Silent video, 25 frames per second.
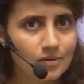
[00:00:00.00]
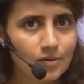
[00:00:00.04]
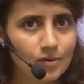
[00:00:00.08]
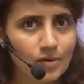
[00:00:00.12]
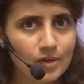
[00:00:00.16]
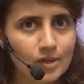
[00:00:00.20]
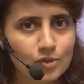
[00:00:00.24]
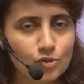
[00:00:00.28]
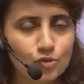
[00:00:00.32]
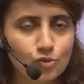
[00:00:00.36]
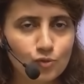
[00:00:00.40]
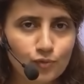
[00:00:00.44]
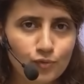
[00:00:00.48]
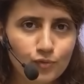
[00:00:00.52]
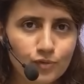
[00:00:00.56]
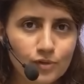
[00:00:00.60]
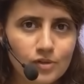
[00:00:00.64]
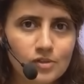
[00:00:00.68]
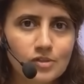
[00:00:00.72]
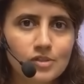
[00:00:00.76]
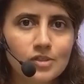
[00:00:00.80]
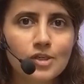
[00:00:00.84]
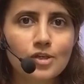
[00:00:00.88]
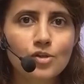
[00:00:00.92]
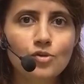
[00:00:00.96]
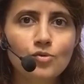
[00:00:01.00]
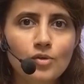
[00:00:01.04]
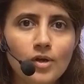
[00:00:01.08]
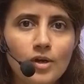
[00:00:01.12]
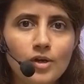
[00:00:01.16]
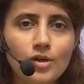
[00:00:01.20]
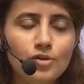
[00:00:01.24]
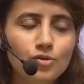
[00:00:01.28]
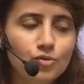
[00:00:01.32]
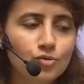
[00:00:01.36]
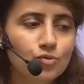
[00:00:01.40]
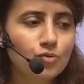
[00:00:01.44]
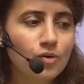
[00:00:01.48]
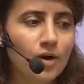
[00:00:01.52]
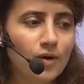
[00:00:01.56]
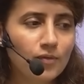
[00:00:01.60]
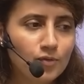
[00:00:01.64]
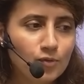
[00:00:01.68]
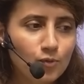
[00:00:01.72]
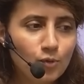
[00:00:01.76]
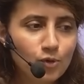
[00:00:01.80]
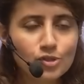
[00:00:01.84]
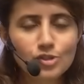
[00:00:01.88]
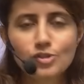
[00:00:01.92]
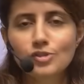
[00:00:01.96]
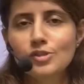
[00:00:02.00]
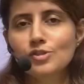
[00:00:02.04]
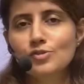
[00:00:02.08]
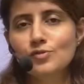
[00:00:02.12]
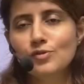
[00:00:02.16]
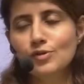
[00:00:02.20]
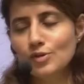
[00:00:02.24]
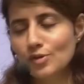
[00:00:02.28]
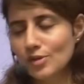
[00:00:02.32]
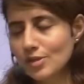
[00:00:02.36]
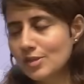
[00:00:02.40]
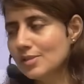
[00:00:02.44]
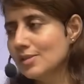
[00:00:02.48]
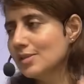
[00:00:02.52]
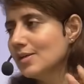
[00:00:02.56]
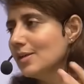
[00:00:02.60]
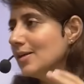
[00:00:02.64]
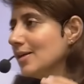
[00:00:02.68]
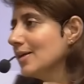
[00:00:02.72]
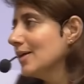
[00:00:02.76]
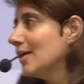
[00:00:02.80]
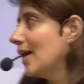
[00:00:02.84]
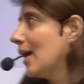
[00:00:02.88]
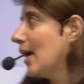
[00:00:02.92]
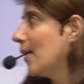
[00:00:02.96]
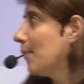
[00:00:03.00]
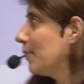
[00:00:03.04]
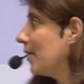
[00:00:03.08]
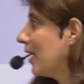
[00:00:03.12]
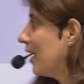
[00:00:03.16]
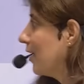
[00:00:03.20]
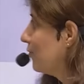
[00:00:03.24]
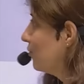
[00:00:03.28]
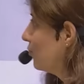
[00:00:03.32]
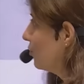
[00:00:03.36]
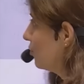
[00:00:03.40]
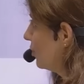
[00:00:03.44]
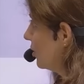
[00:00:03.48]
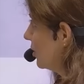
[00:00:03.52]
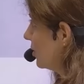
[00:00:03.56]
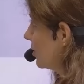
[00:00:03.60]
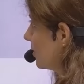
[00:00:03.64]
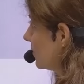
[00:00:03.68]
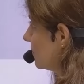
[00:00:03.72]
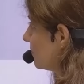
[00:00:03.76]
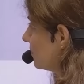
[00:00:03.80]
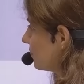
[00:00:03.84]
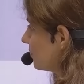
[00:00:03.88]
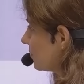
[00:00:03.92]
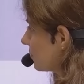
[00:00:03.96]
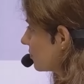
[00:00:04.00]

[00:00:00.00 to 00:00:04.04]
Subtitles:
Okay, so first thing you need to do after watching this video is apply for this.